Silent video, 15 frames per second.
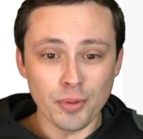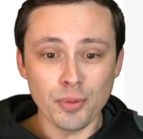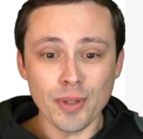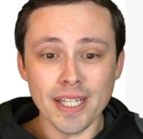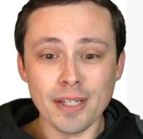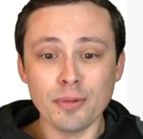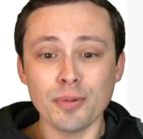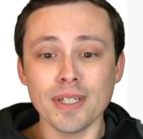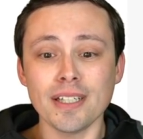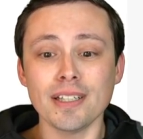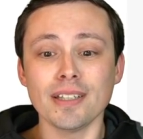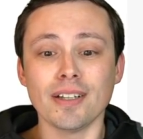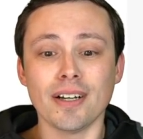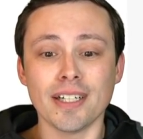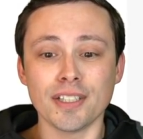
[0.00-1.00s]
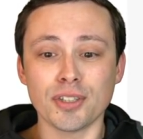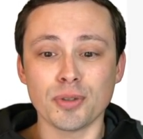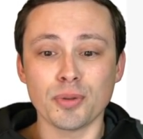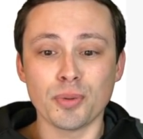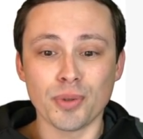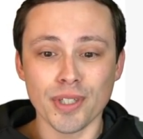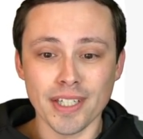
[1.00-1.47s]
we will launch
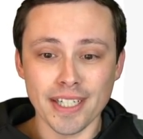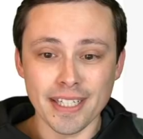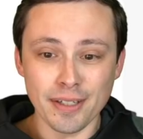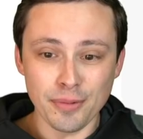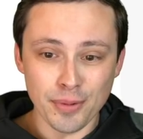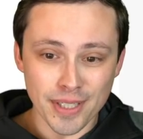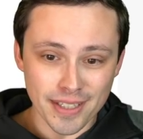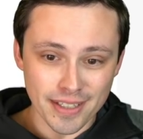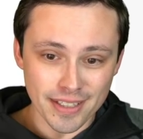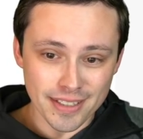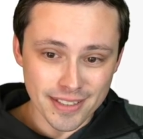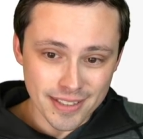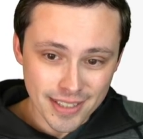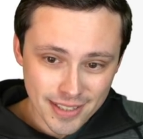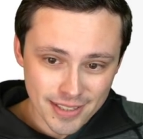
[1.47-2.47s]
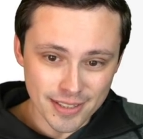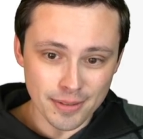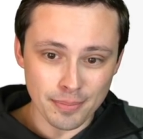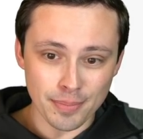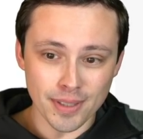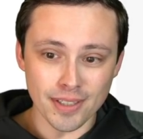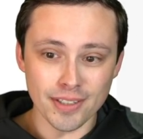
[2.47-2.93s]
working with
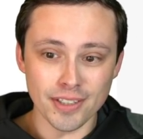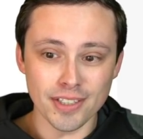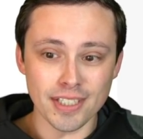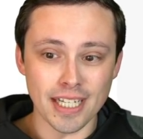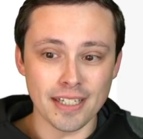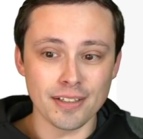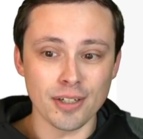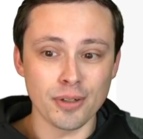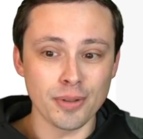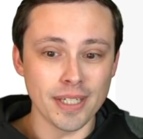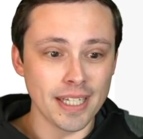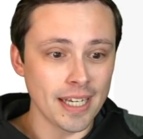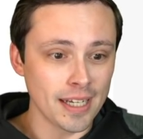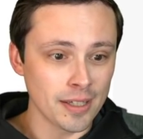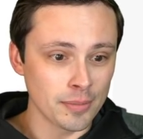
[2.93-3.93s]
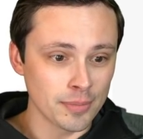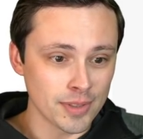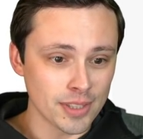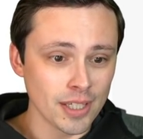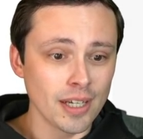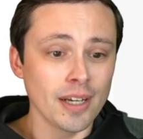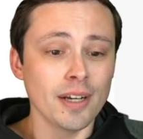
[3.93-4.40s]
system builders and
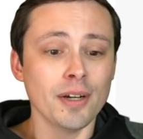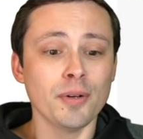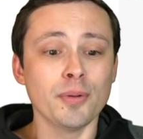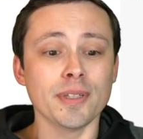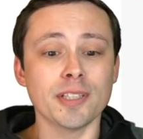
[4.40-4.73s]
OEMs with